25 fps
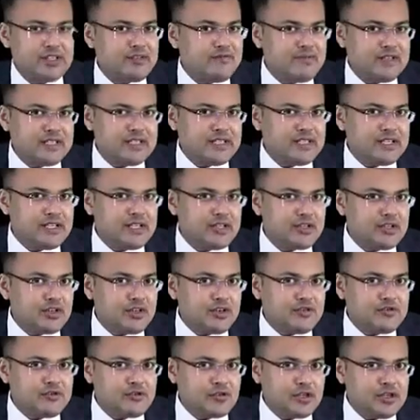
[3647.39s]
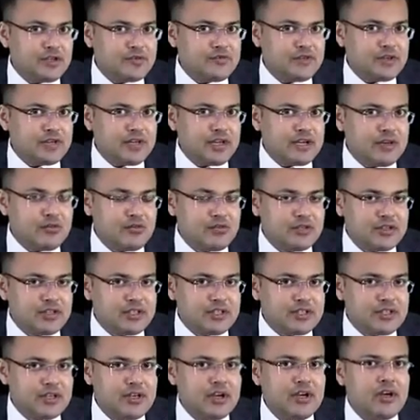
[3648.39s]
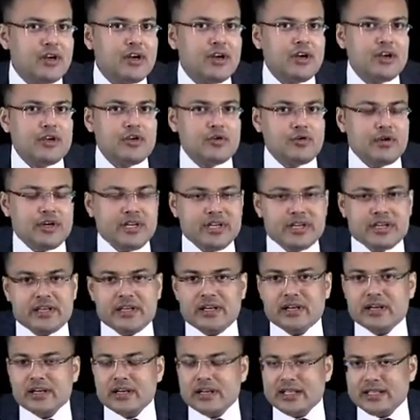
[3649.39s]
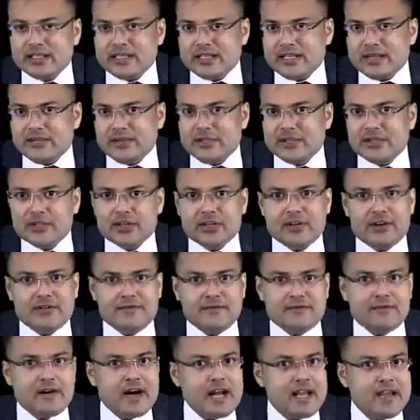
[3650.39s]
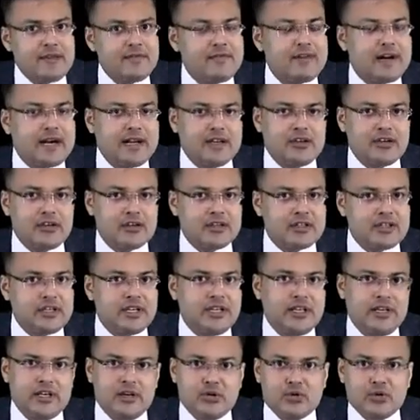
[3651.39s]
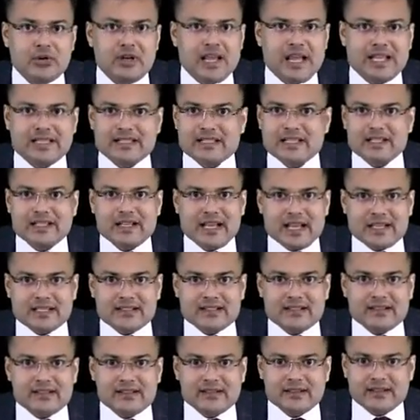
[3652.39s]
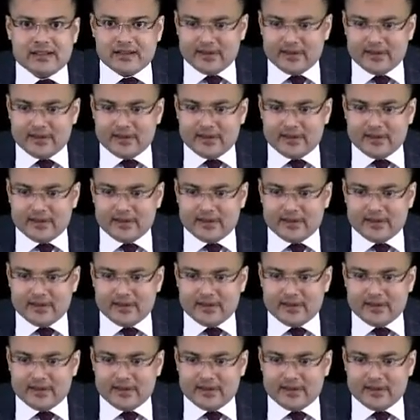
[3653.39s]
Investigation of choice for diagnosis, urinary estimation of 5-hydroxyindole acetic acid.